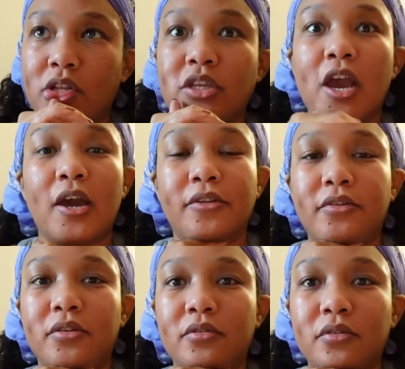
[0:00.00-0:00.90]

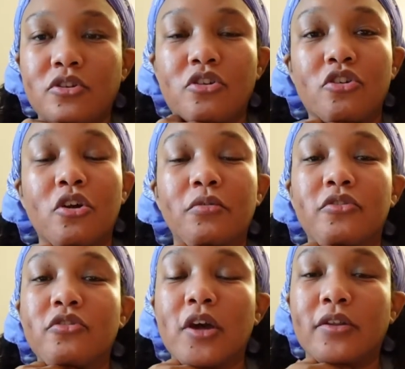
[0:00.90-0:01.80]
Yes. No, no, no. It was
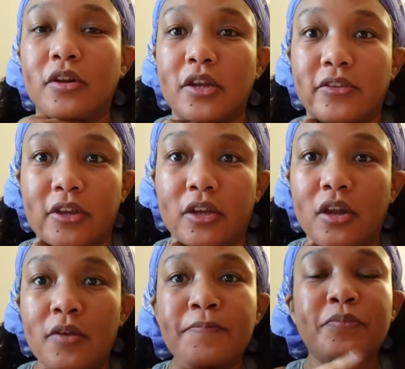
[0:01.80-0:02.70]
2019.
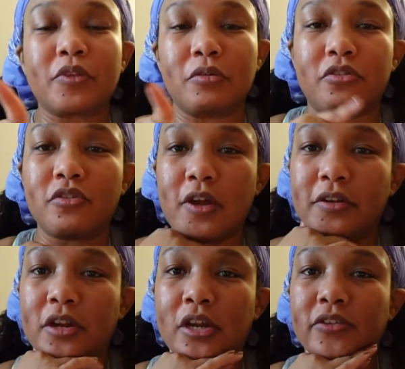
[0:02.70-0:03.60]
It was
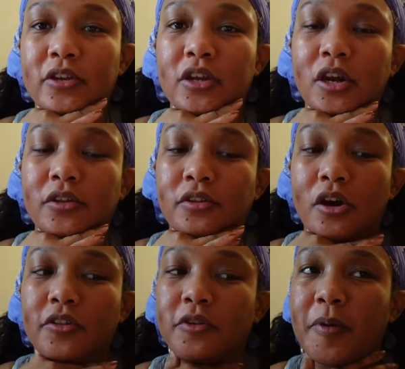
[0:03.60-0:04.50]
2019. I
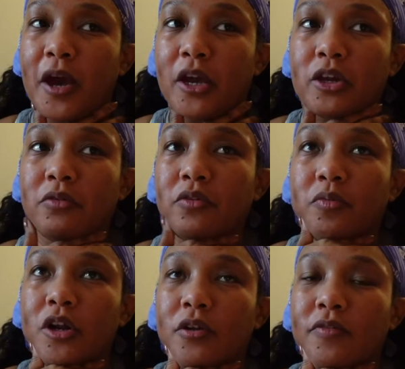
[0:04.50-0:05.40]
saw this bag and it was
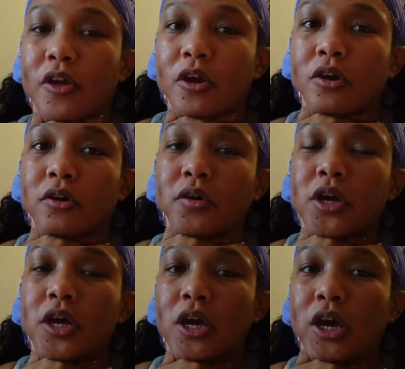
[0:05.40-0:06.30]
one of their
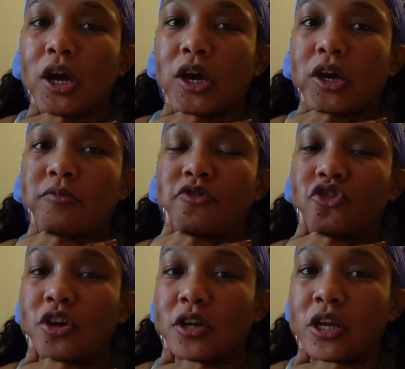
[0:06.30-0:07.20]
uh,
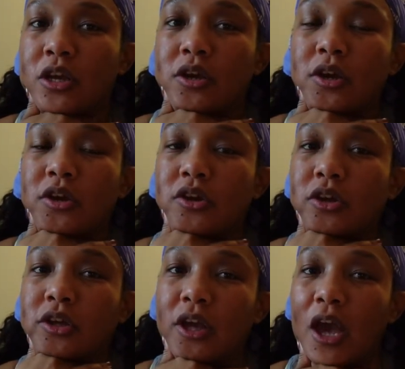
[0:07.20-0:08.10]
Jitney
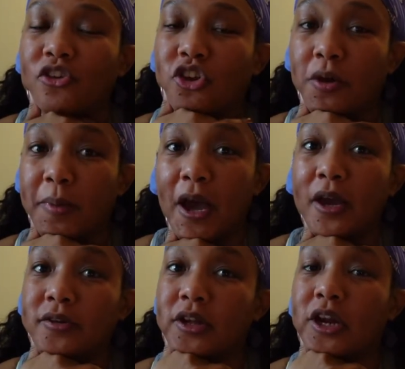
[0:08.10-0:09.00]
cash out
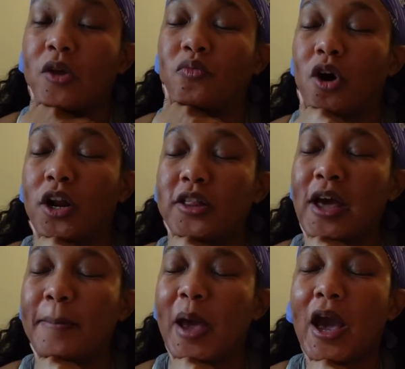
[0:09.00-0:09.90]
bags. And I wanted
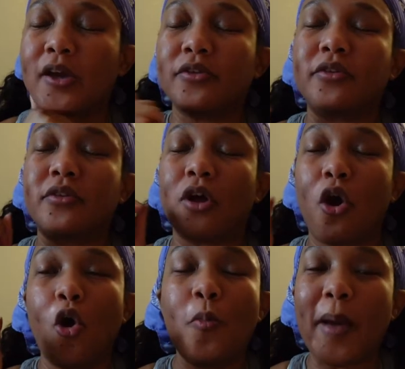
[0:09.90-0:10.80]
that bag
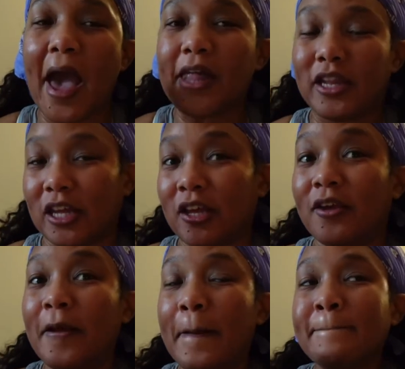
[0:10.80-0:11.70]
so badly,